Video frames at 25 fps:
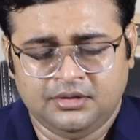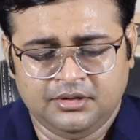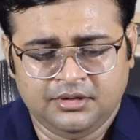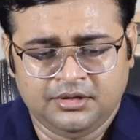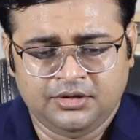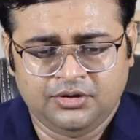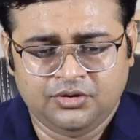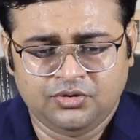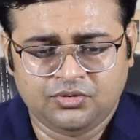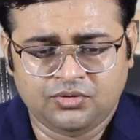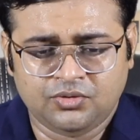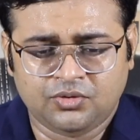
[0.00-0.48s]

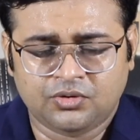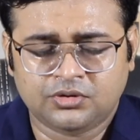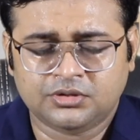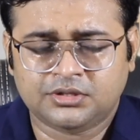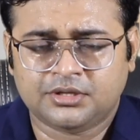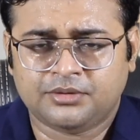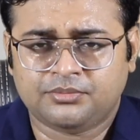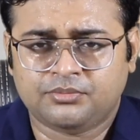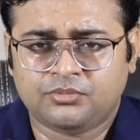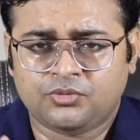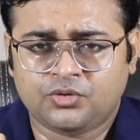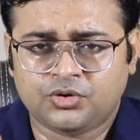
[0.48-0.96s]
the
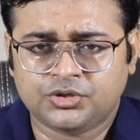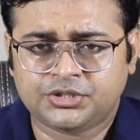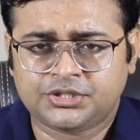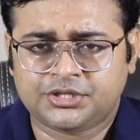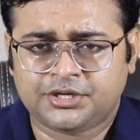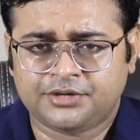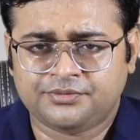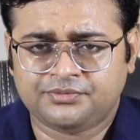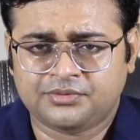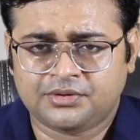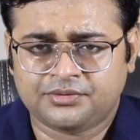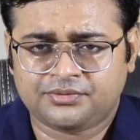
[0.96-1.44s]
most
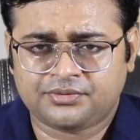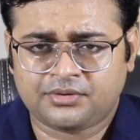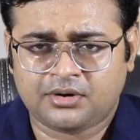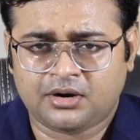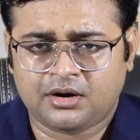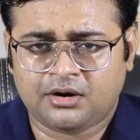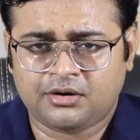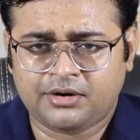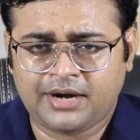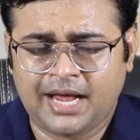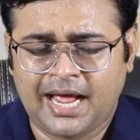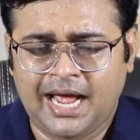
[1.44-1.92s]
of the
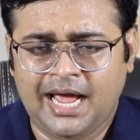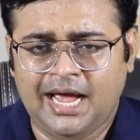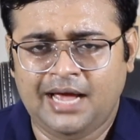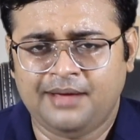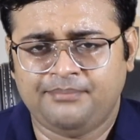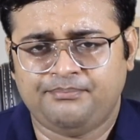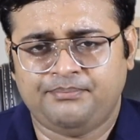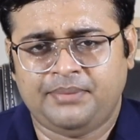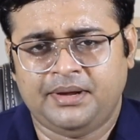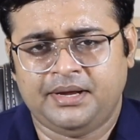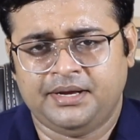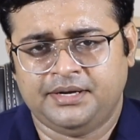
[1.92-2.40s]
fraud
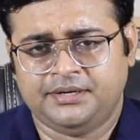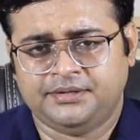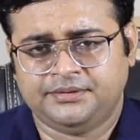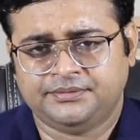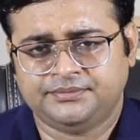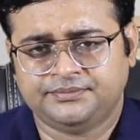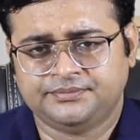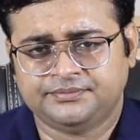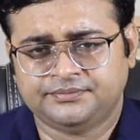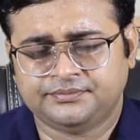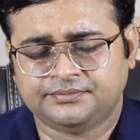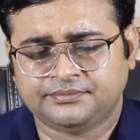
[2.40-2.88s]
happen,
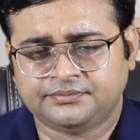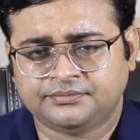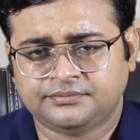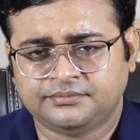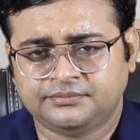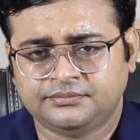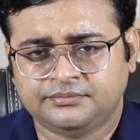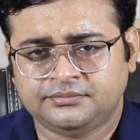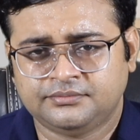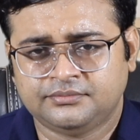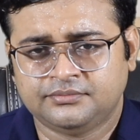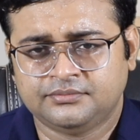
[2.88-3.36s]

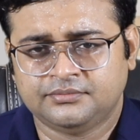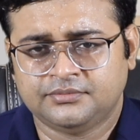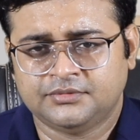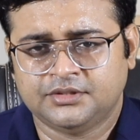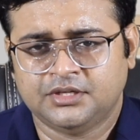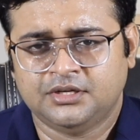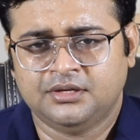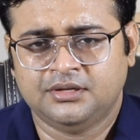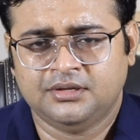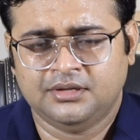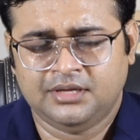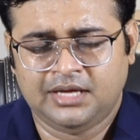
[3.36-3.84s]

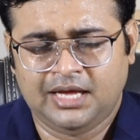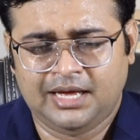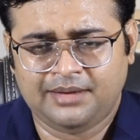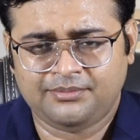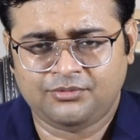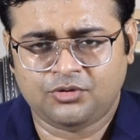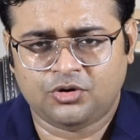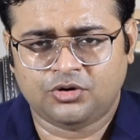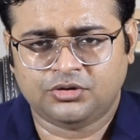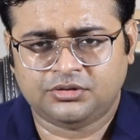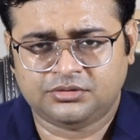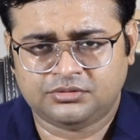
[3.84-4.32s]

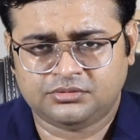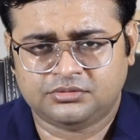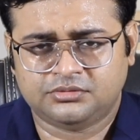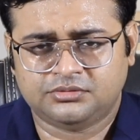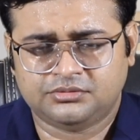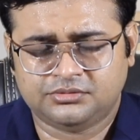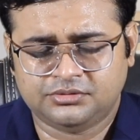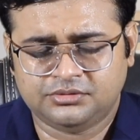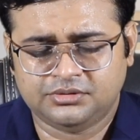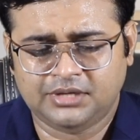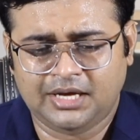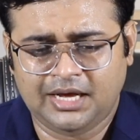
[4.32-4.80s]

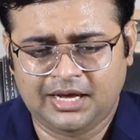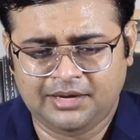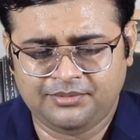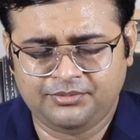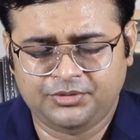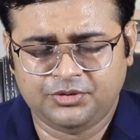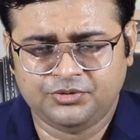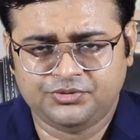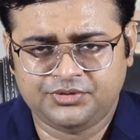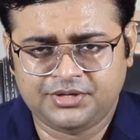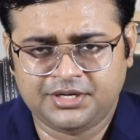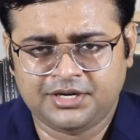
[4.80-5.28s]
I'm
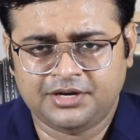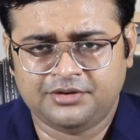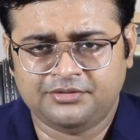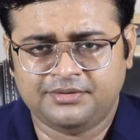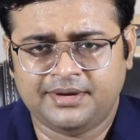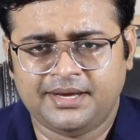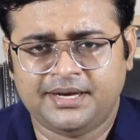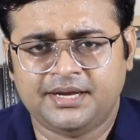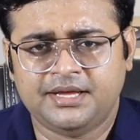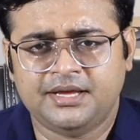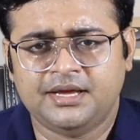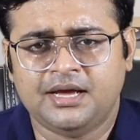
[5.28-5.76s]
using a
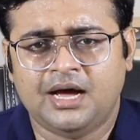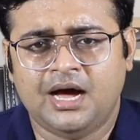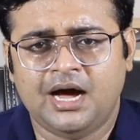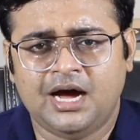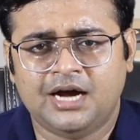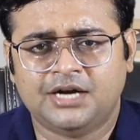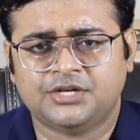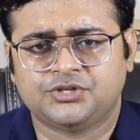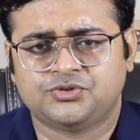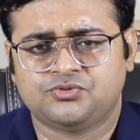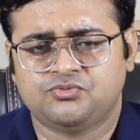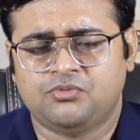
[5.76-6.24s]
very
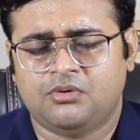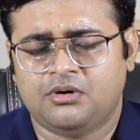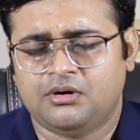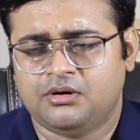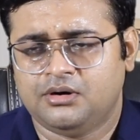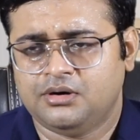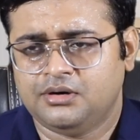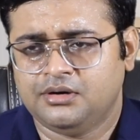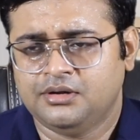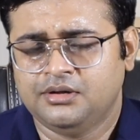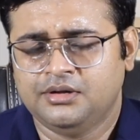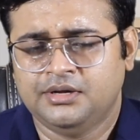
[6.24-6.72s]
harsh
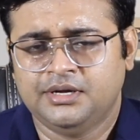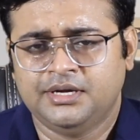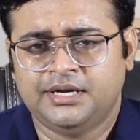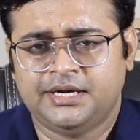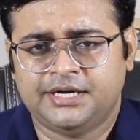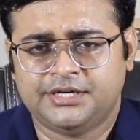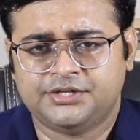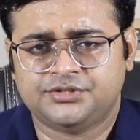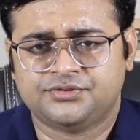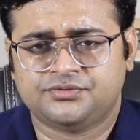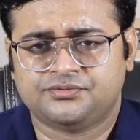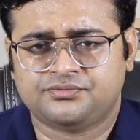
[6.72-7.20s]
word,
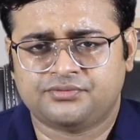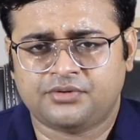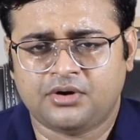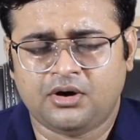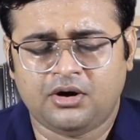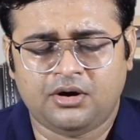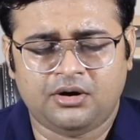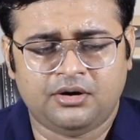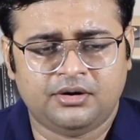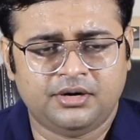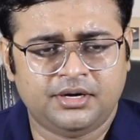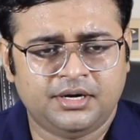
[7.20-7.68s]
it's
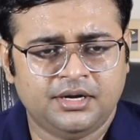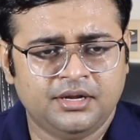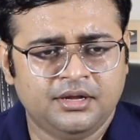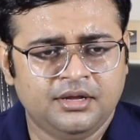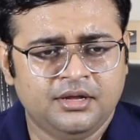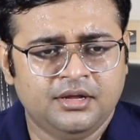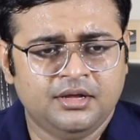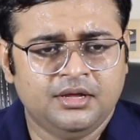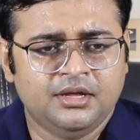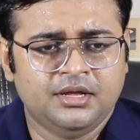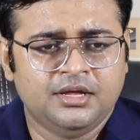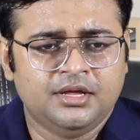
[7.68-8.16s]
fraud.
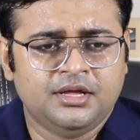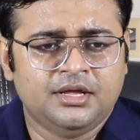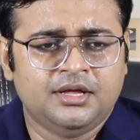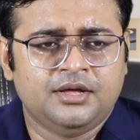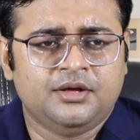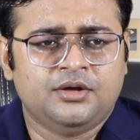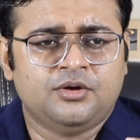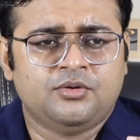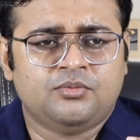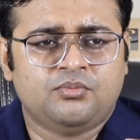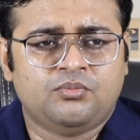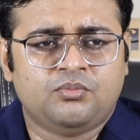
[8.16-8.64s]

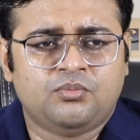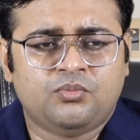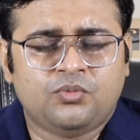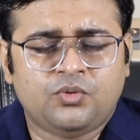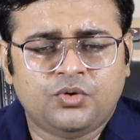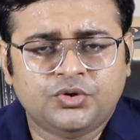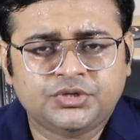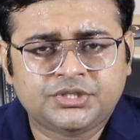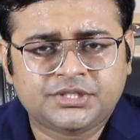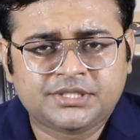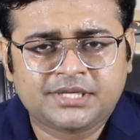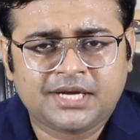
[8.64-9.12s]

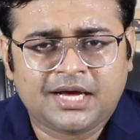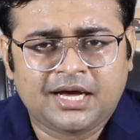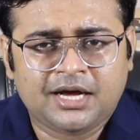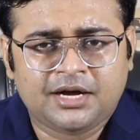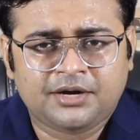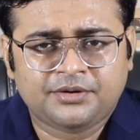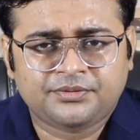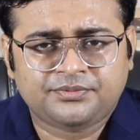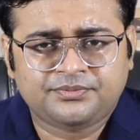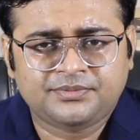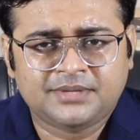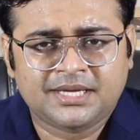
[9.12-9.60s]
Most
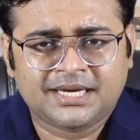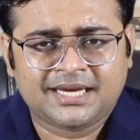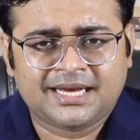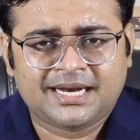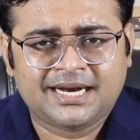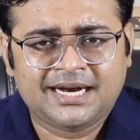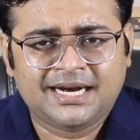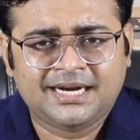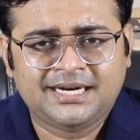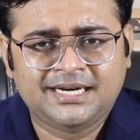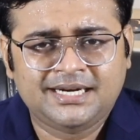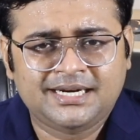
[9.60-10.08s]
of the
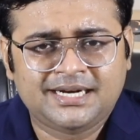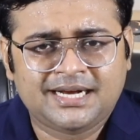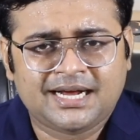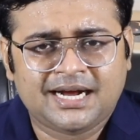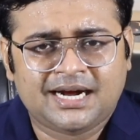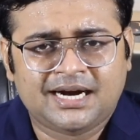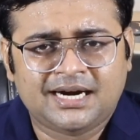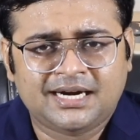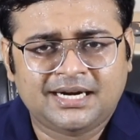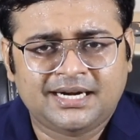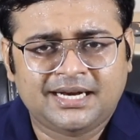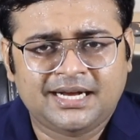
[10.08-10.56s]
credit
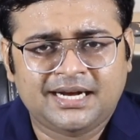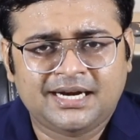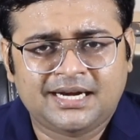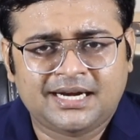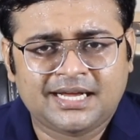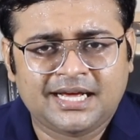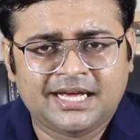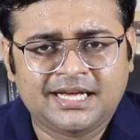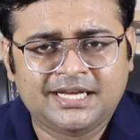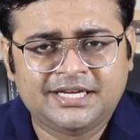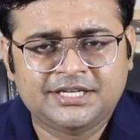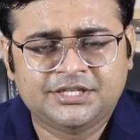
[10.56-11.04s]
card data
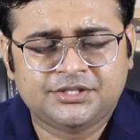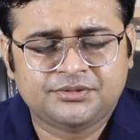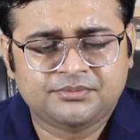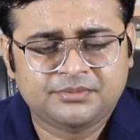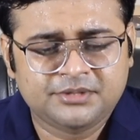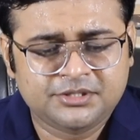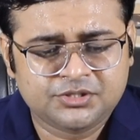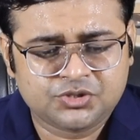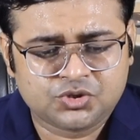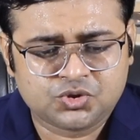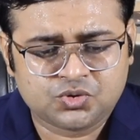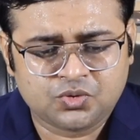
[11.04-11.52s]
is
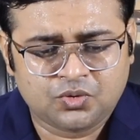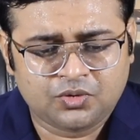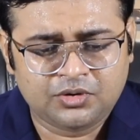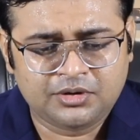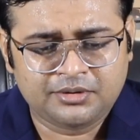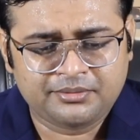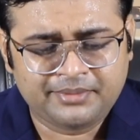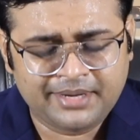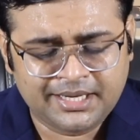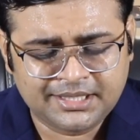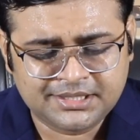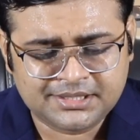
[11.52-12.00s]
being sold
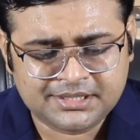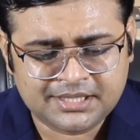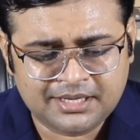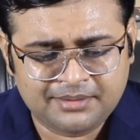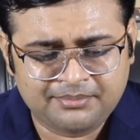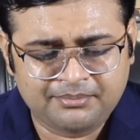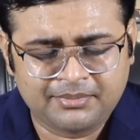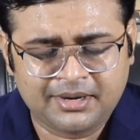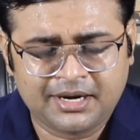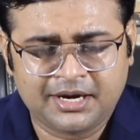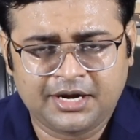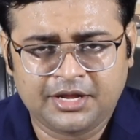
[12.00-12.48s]
by
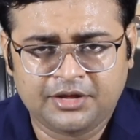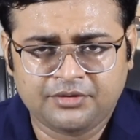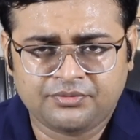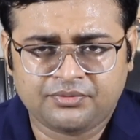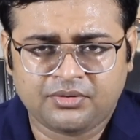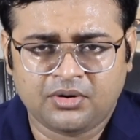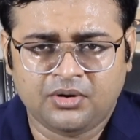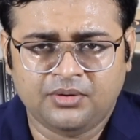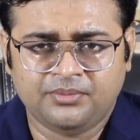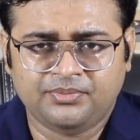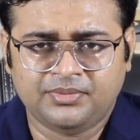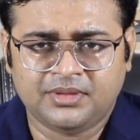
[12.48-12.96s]
somebody
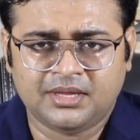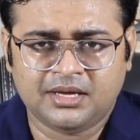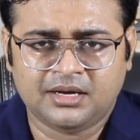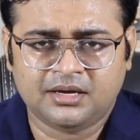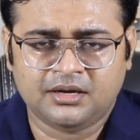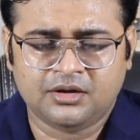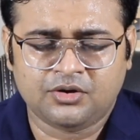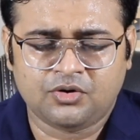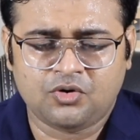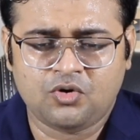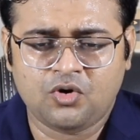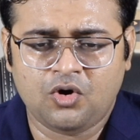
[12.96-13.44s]
from the
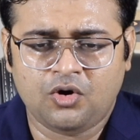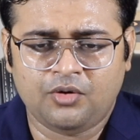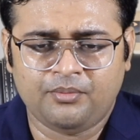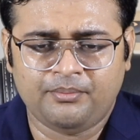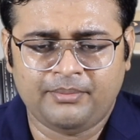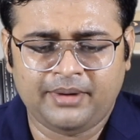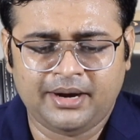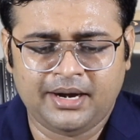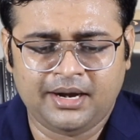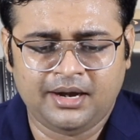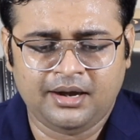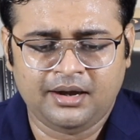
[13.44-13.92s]

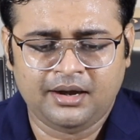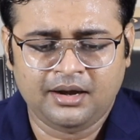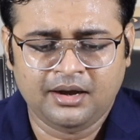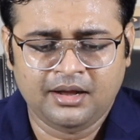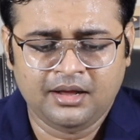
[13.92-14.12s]
government,